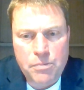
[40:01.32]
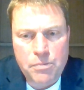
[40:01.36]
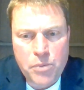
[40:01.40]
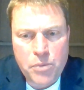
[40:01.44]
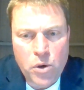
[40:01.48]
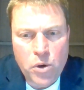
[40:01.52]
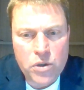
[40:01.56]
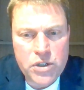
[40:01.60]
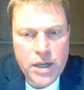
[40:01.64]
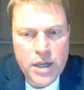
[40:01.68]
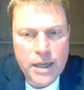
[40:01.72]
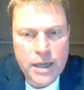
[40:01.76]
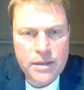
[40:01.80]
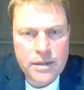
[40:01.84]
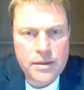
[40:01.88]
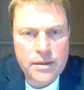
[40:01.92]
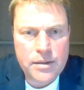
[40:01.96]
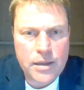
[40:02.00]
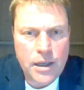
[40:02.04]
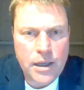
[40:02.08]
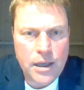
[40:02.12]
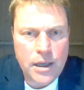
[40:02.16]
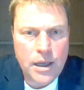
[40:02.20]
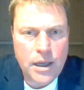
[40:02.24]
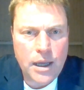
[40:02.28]
project
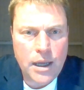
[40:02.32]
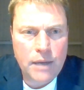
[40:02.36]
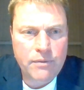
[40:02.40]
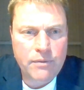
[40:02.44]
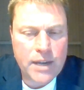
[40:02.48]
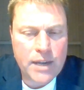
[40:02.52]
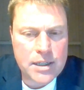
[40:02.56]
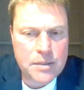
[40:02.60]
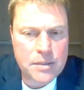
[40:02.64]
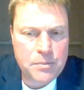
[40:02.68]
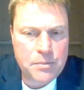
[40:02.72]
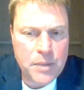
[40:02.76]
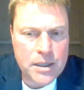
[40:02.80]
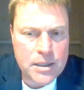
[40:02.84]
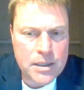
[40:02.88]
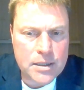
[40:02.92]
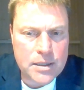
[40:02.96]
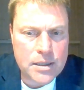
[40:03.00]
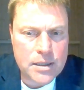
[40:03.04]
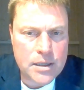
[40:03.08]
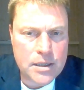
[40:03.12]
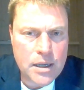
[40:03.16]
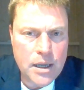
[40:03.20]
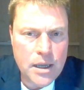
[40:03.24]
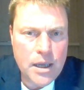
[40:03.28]

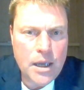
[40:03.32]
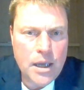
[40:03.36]
investments,